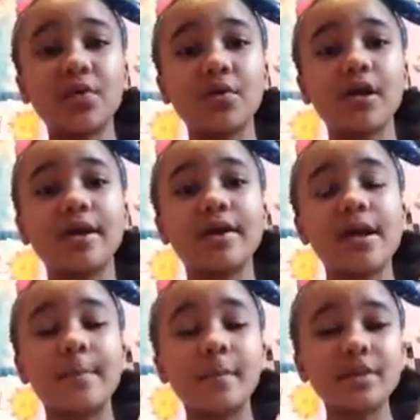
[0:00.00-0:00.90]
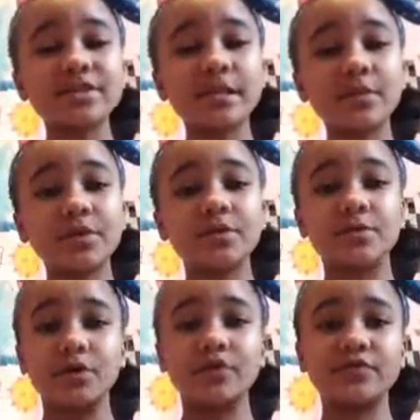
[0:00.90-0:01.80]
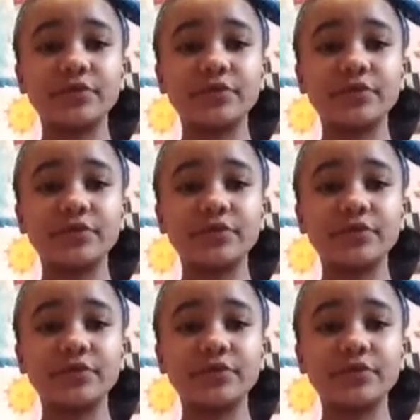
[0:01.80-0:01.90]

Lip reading: or mostly when you move